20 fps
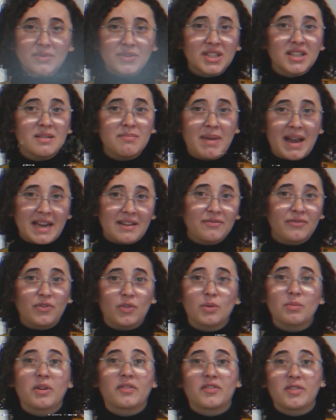are the main
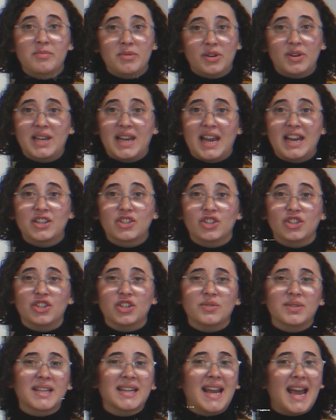form of communication
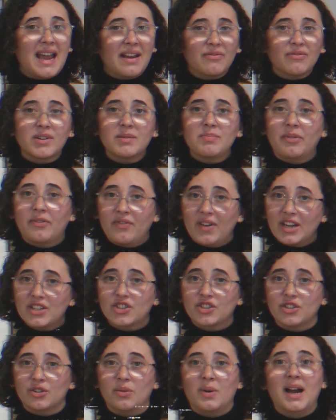used in every
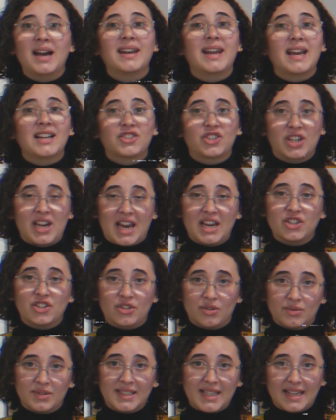professional and
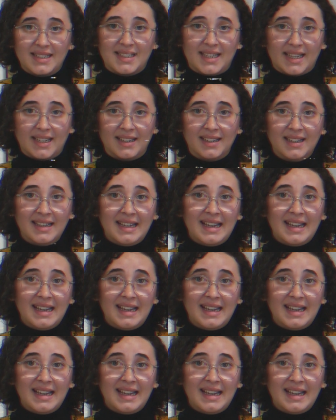educational setting